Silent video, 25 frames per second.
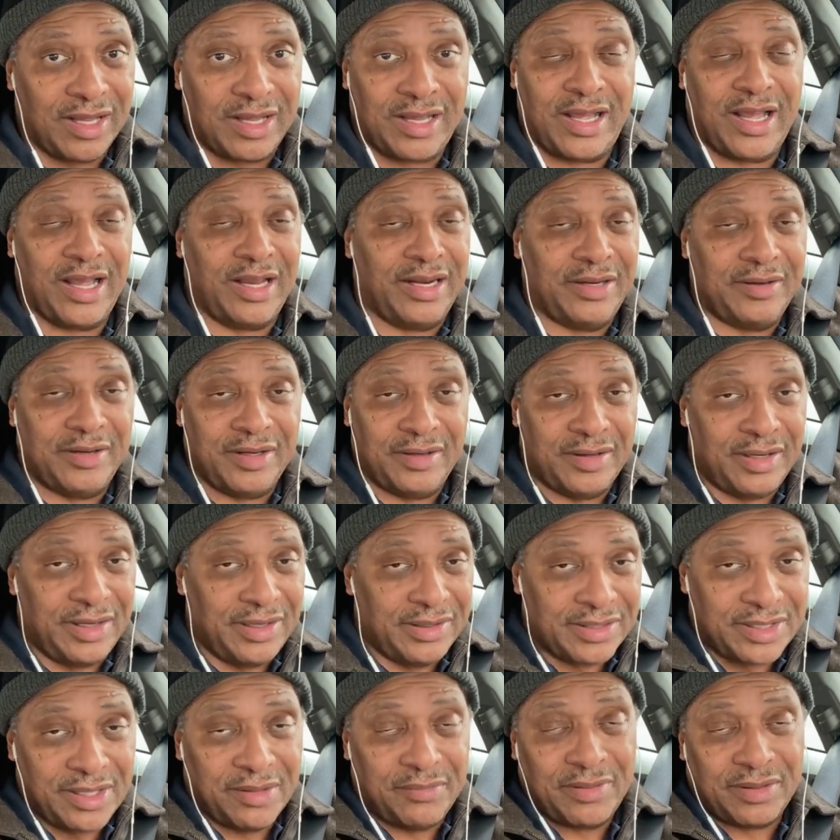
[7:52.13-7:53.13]
cutting
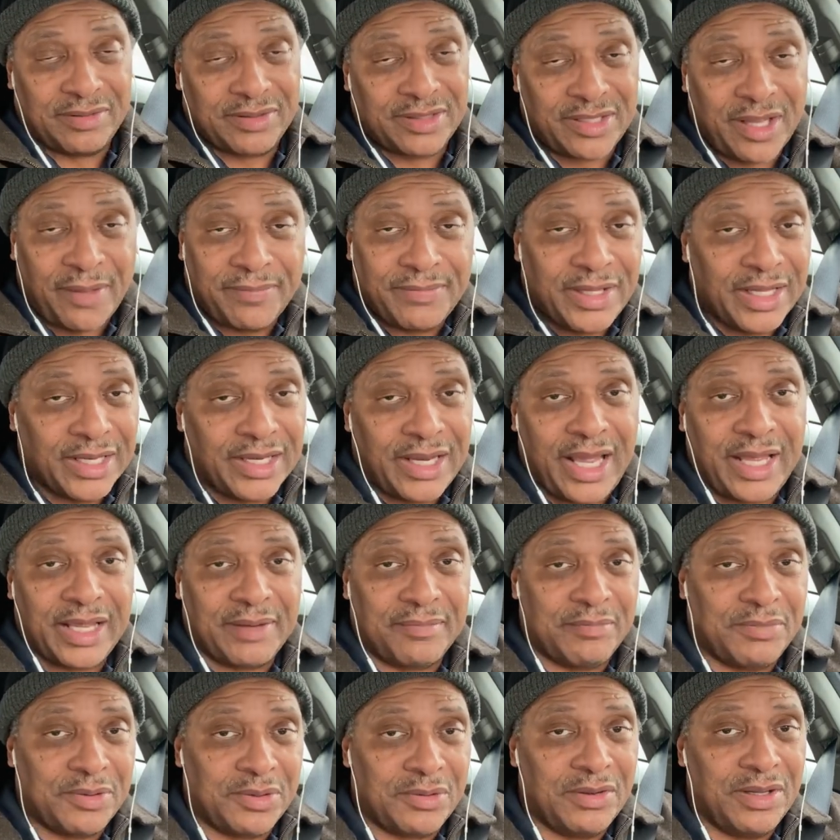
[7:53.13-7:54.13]
something like
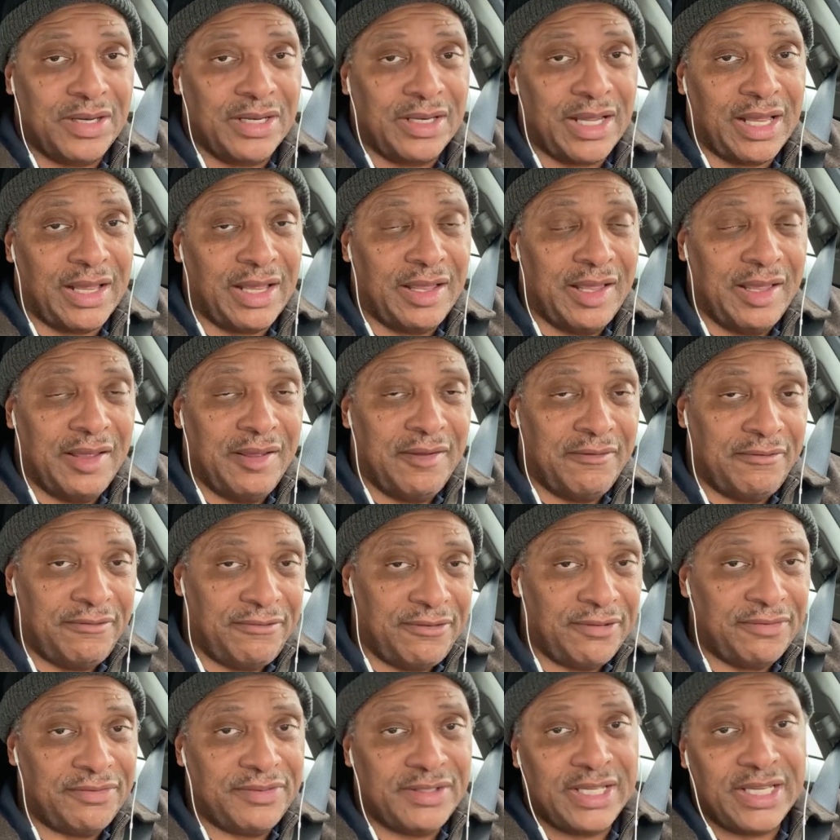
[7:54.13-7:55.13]
between
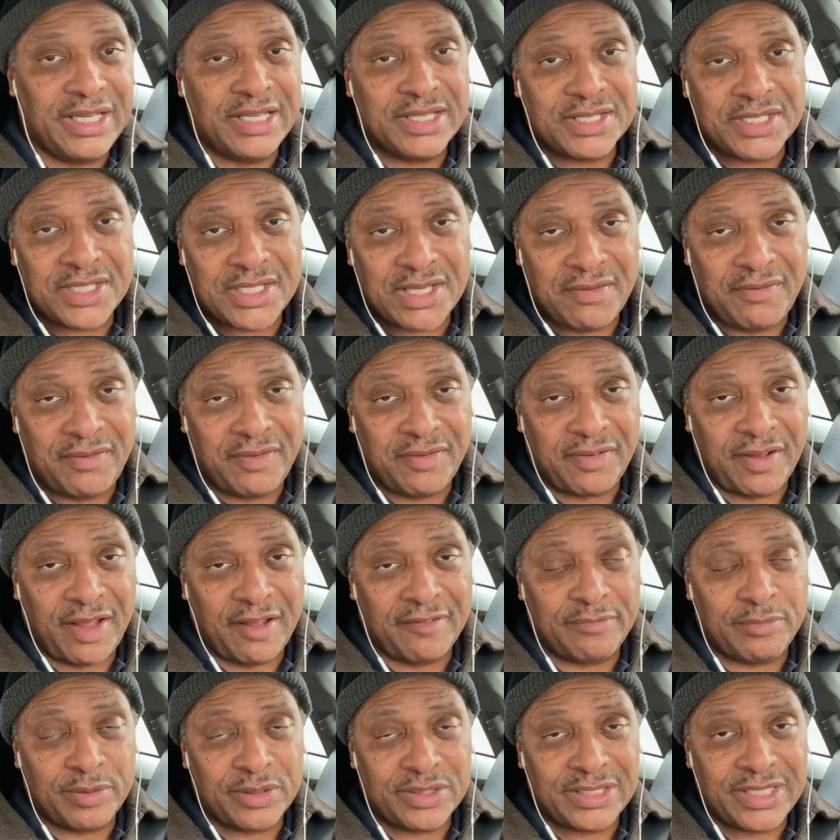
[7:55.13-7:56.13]
50 and
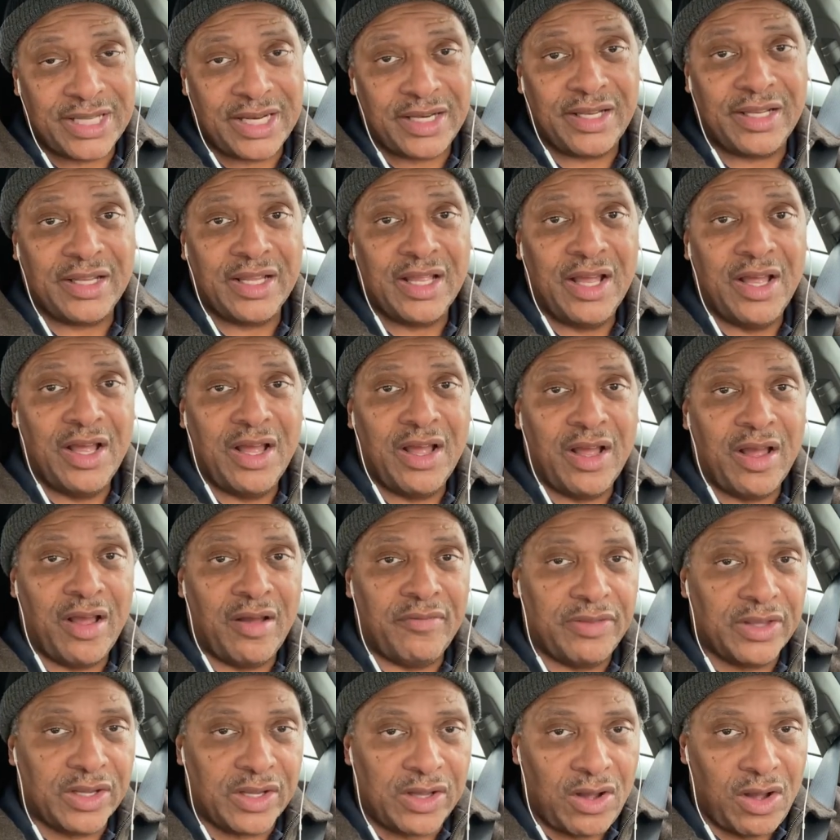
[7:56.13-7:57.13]
75%
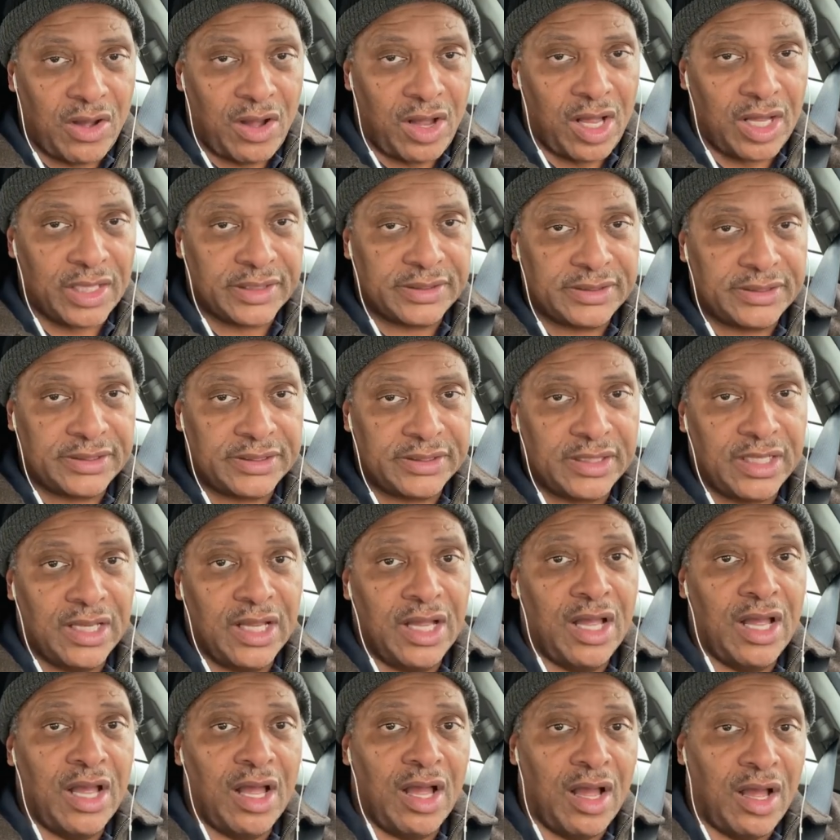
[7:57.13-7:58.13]
of the costs
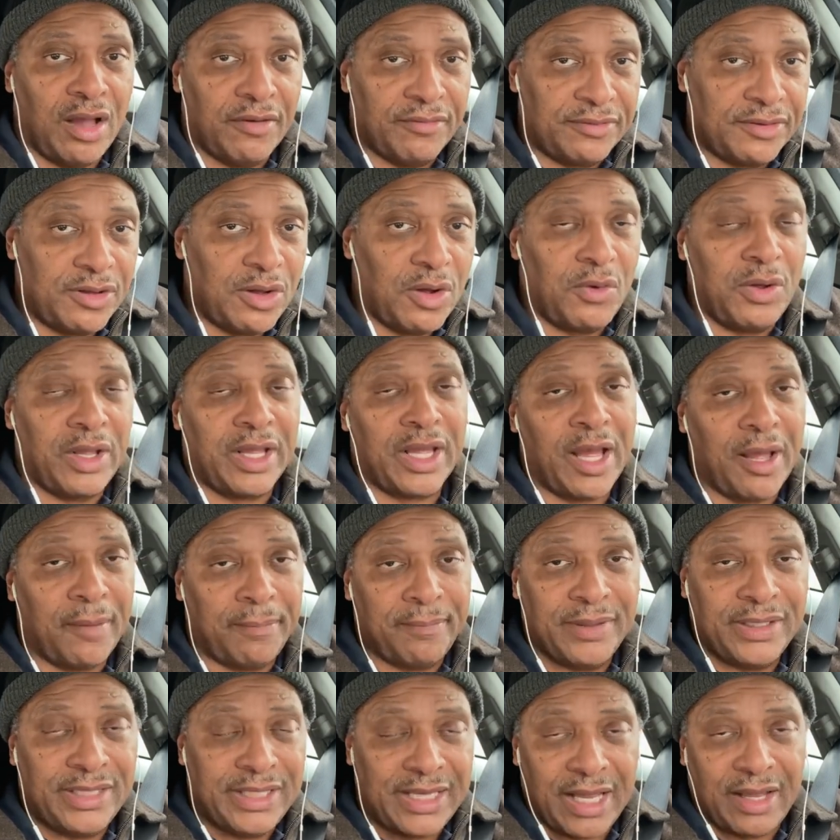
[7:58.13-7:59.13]
of going
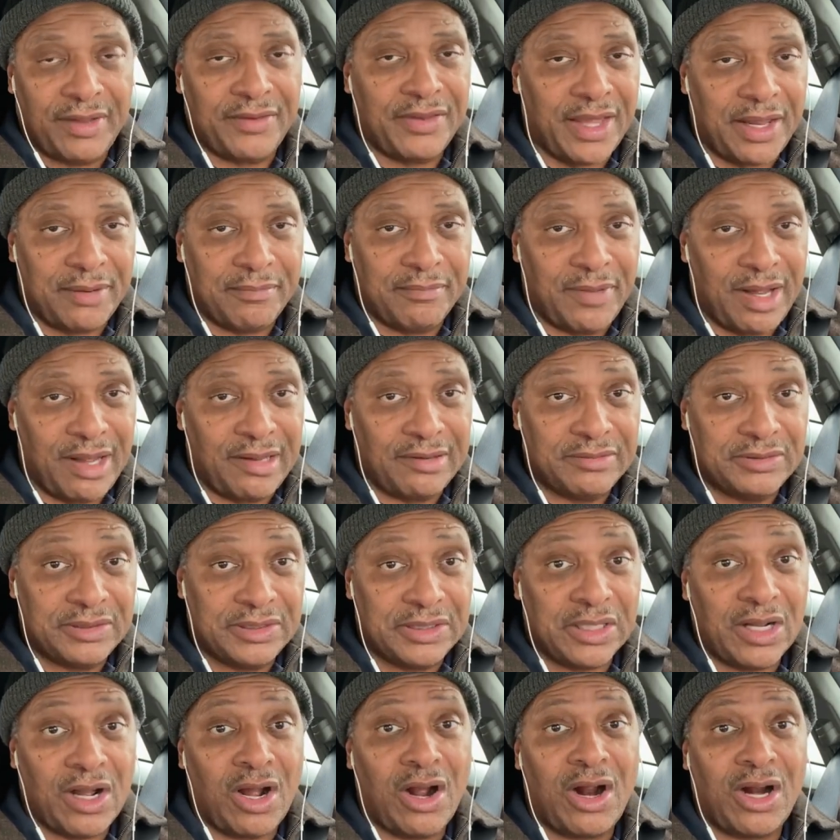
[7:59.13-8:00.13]
up and down that
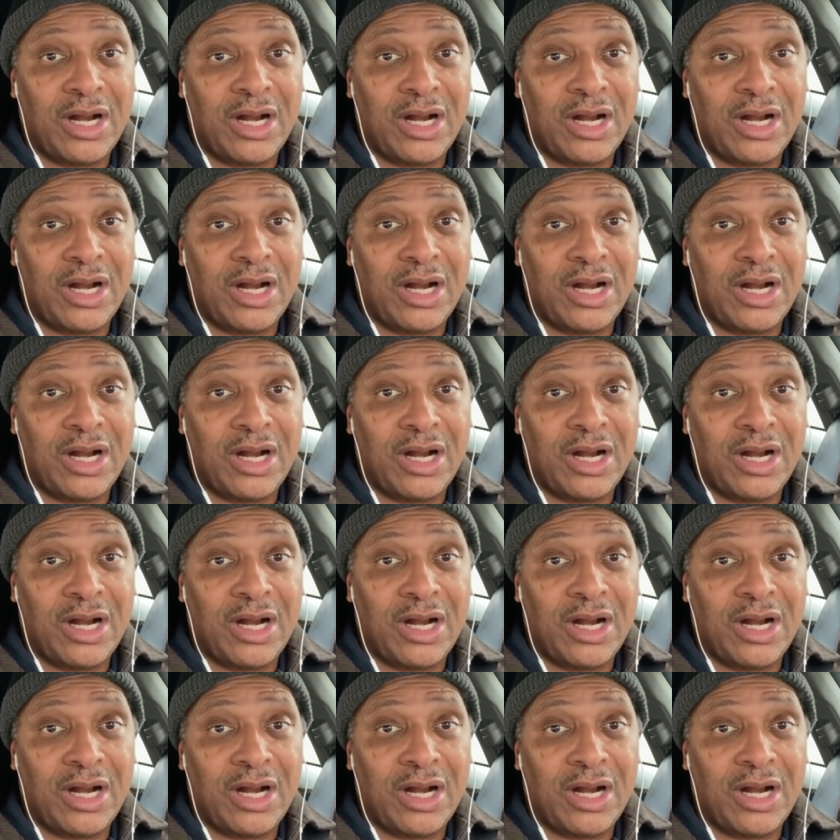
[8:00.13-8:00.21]
mountain are